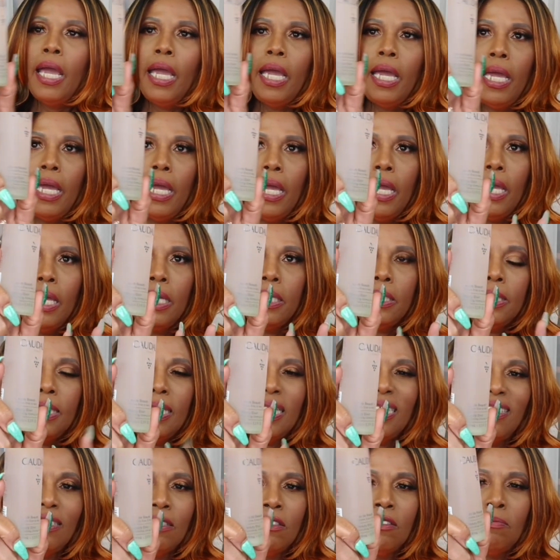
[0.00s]
And
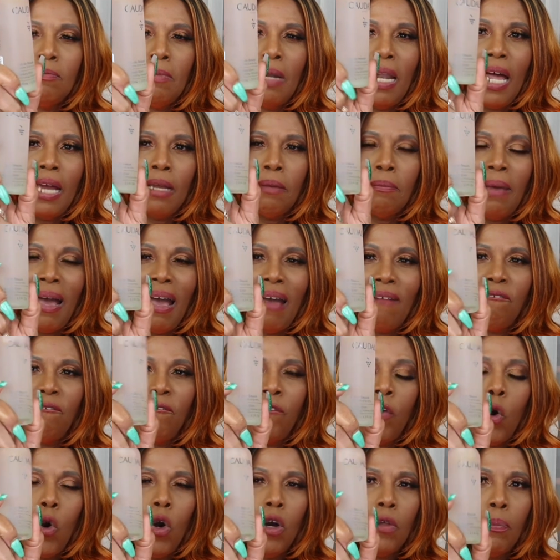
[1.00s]
this is like my
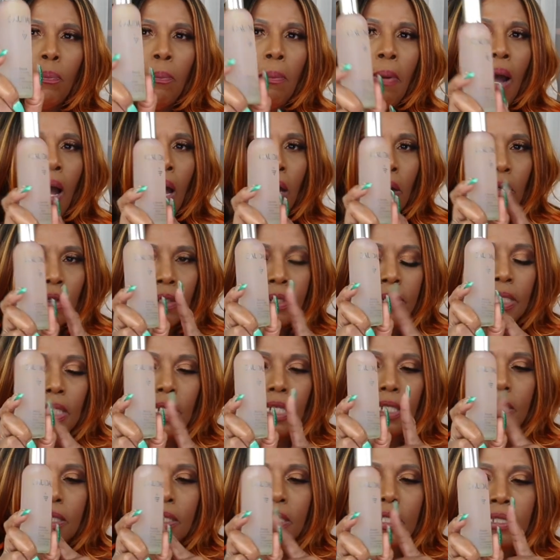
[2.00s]
fourth bottle of
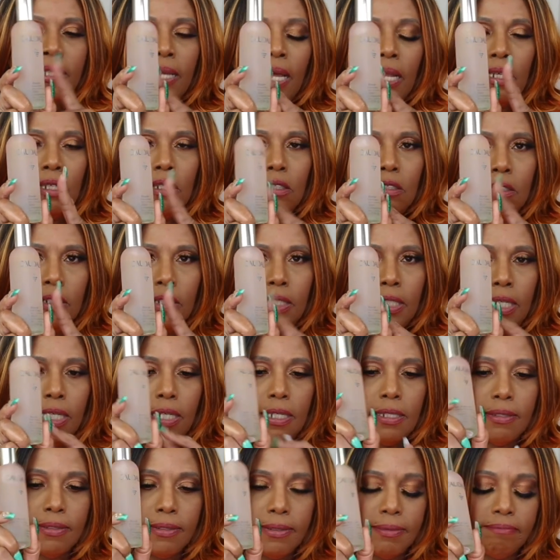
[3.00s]
this because I love
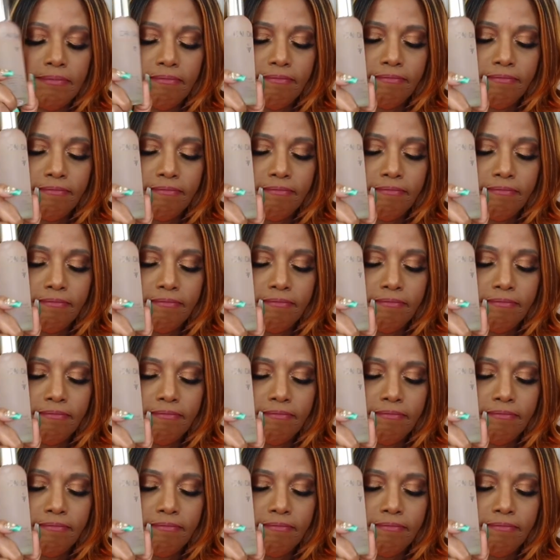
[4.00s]
this.